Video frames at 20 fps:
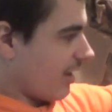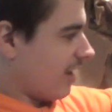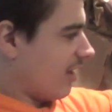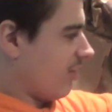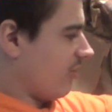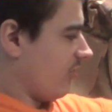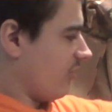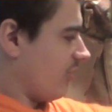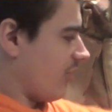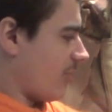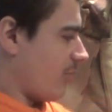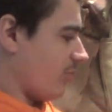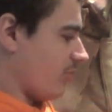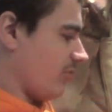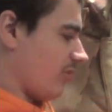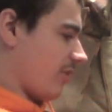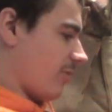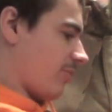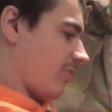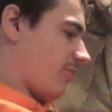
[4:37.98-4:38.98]
Yeah, it's a double
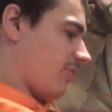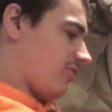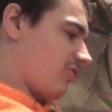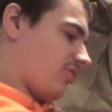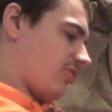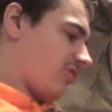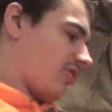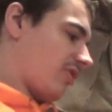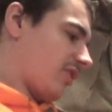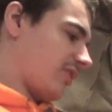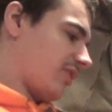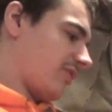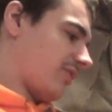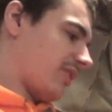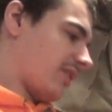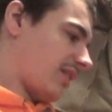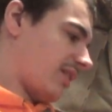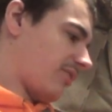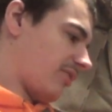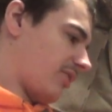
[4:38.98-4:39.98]
zip, which is kind of a
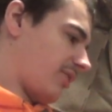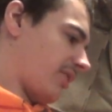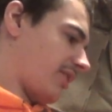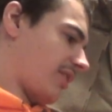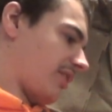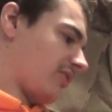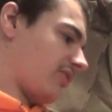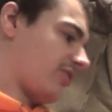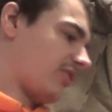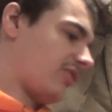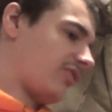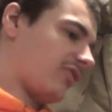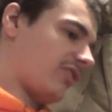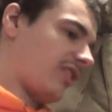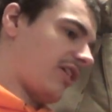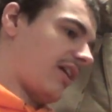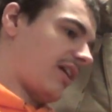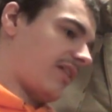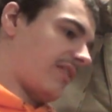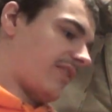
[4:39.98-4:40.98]
clever idea, so let's
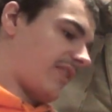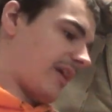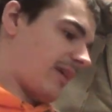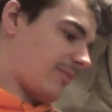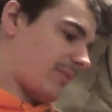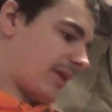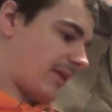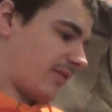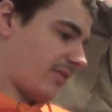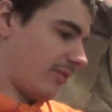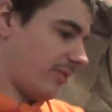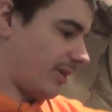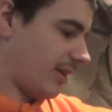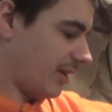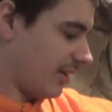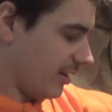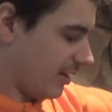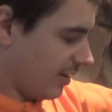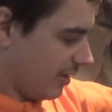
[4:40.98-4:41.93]
get that bit out of the way.